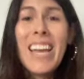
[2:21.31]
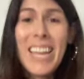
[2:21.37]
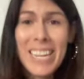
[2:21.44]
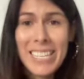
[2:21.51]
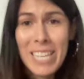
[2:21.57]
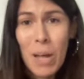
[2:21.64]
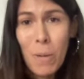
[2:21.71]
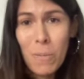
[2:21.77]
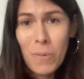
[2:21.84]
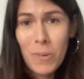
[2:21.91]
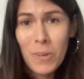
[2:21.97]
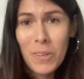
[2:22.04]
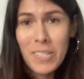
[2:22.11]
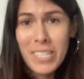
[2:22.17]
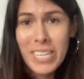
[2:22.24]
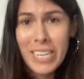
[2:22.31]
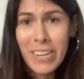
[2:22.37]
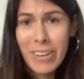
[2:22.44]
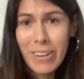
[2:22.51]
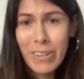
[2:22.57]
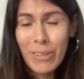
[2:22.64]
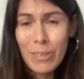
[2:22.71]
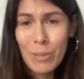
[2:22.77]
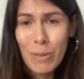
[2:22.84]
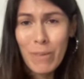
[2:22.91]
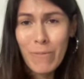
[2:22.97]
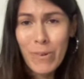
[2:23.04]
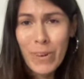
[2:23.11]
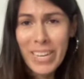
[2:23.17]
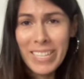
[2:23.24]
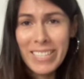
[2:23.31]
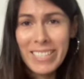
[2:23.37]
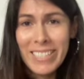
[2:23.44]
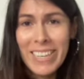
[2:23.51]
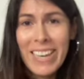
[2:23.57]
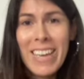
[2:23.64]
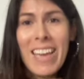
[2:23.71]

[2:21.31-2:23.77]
It is helpful to hear her sweet voice,